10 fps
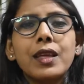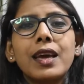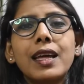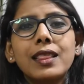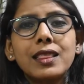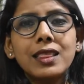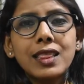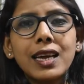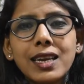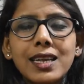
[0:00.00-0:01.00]
and
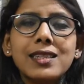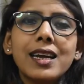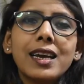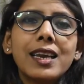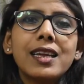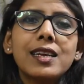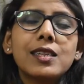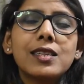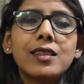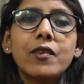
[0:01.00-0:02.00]
that exactly
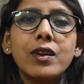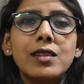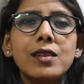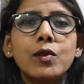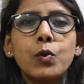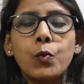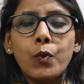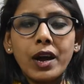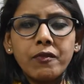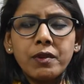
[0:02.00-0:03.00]
is the reason
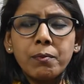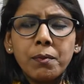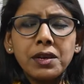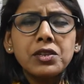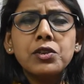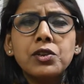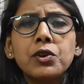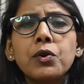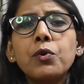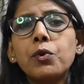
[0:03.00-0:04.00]
why we must
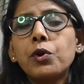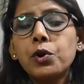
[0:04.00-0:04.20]
know